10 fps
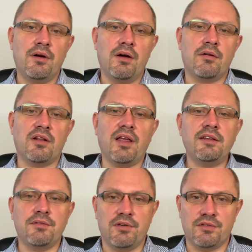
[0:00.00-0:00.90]

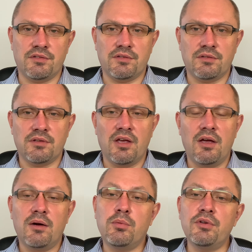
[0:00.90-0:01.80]
relativists,
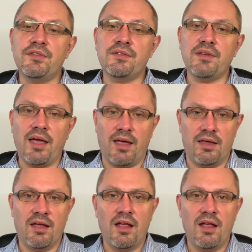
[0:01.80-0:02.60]
would say